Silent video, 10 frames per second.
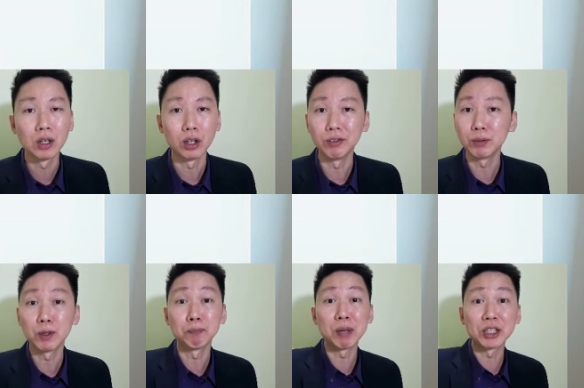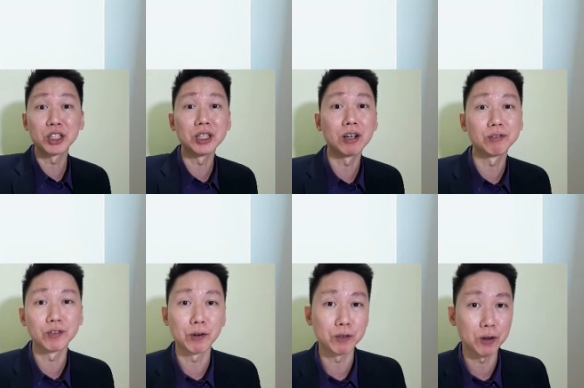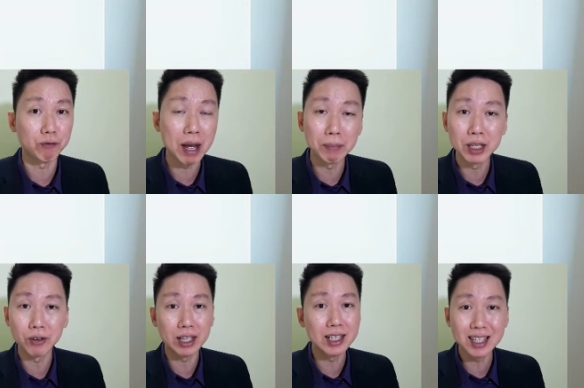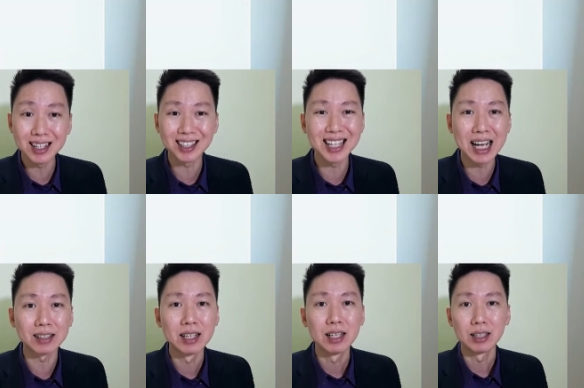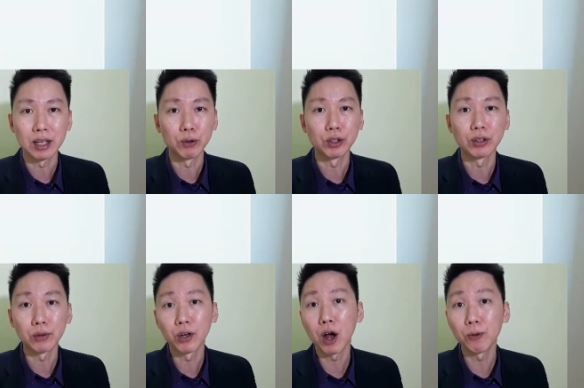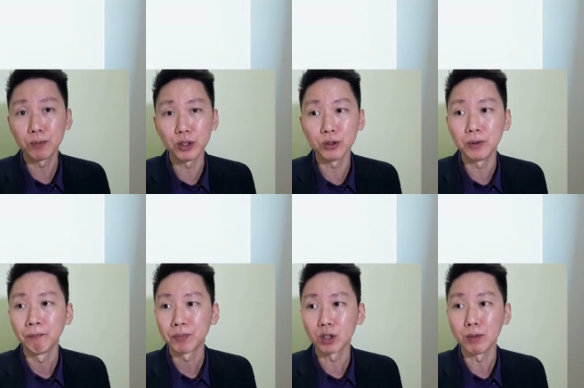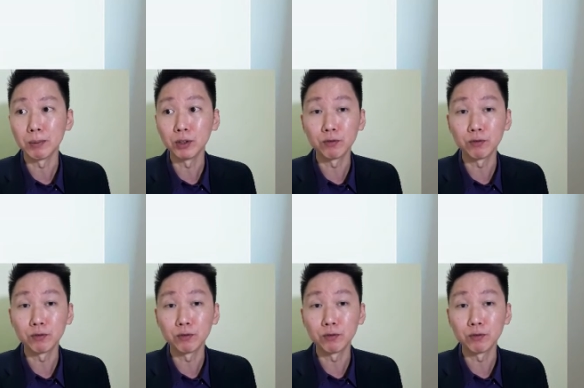you want to put a picture of your family or anything like that, that will help you to be able to